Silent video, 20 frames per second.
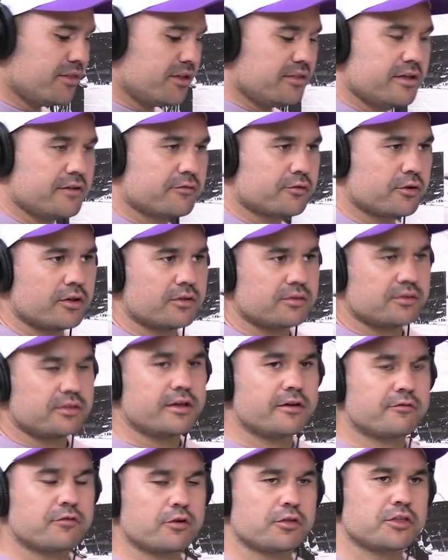then they've got
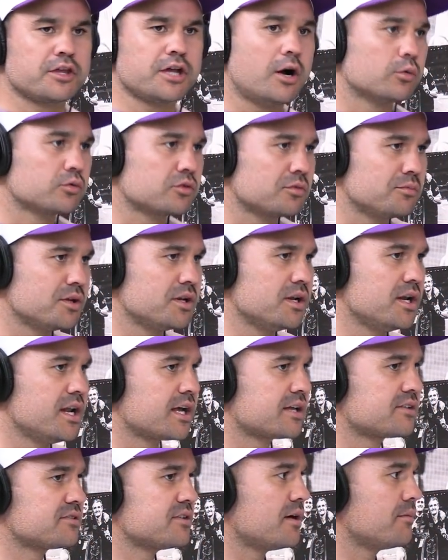the ultimate
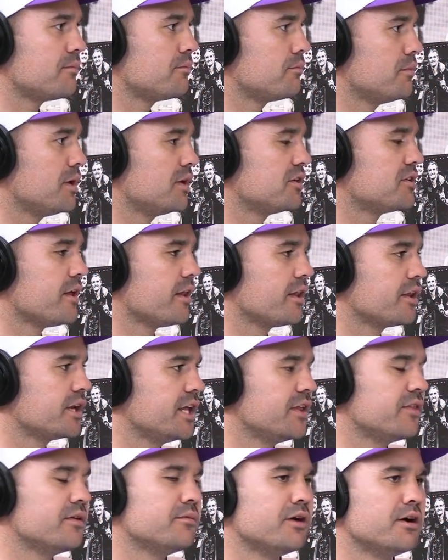next up mentality
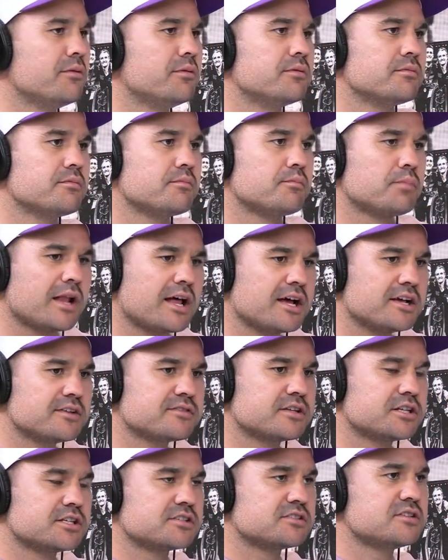at the moment. Players
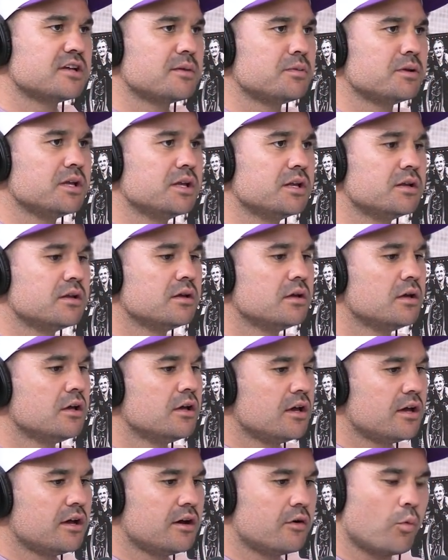that are stepping in,
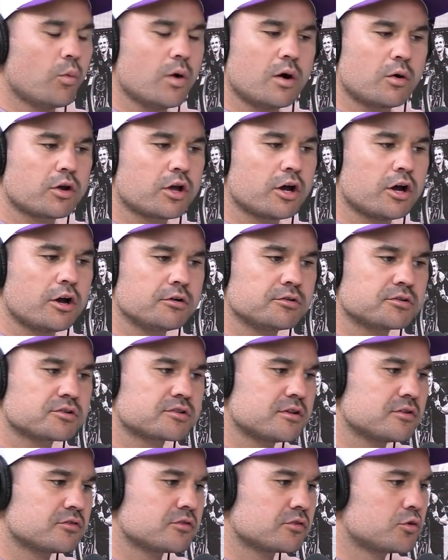are well coached.
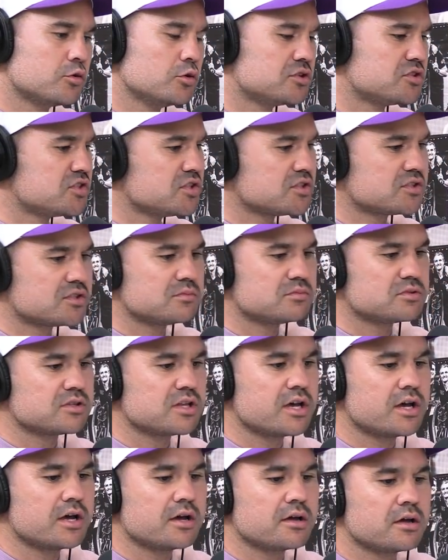There's good systems
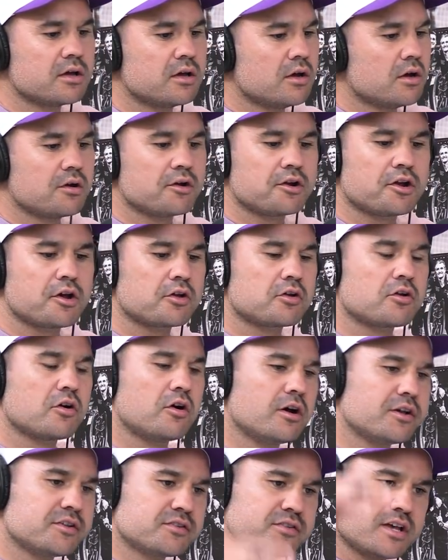there. I know
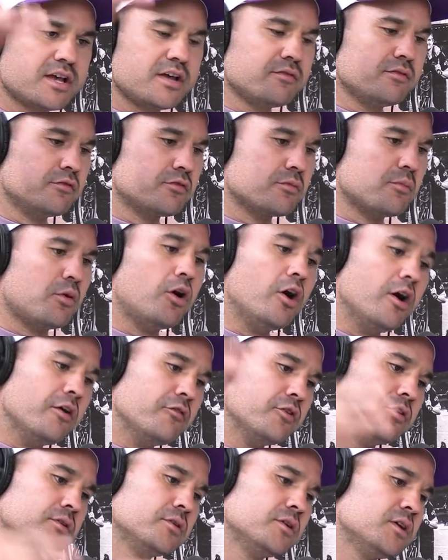guys, even from
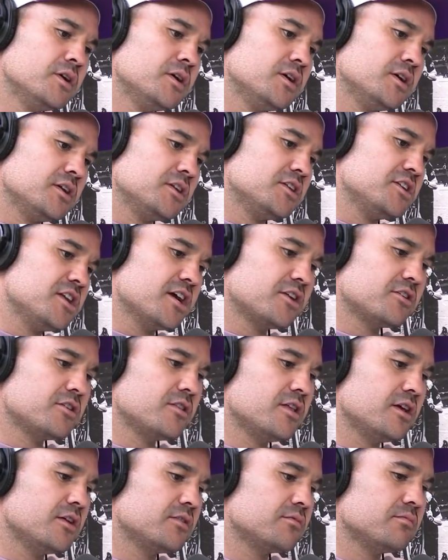Ivan down
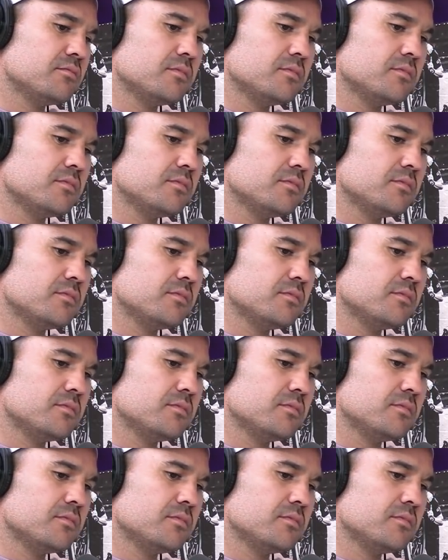to